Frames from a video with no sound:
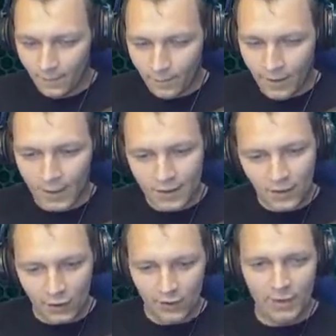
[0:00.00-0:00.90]
But it's
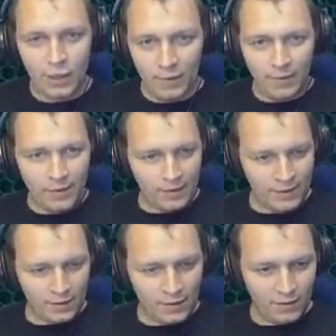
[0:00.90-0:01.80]
not going to be Shepard,
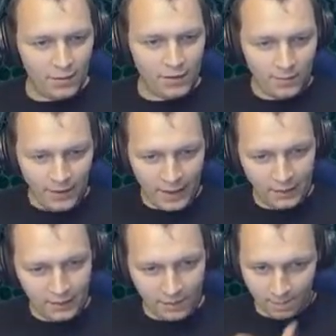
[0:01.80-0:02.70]
it's going to be somebody
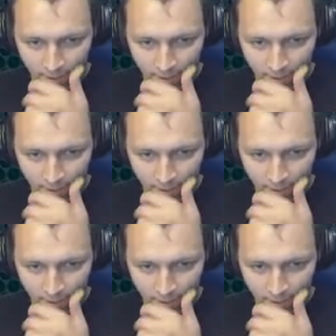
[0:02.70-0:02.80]
else.